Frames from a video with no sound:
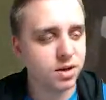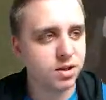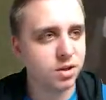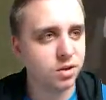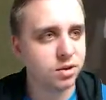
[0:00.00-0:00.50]
this
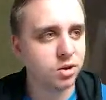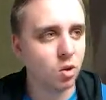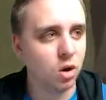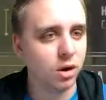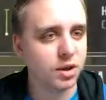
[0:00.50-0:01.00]
one is still
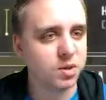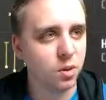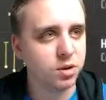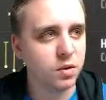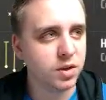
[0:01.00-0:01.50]

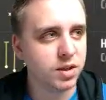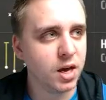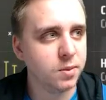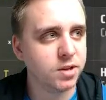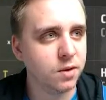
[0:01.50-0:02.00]
scoreless. Most of
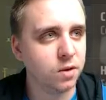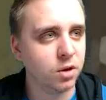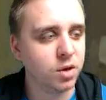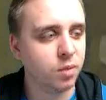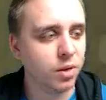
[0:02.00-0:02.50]
these games
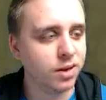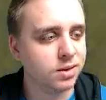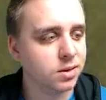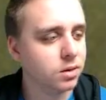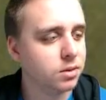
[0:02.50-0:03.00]
have early
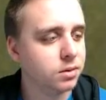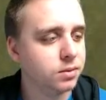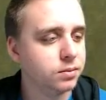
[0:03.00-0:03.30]
points.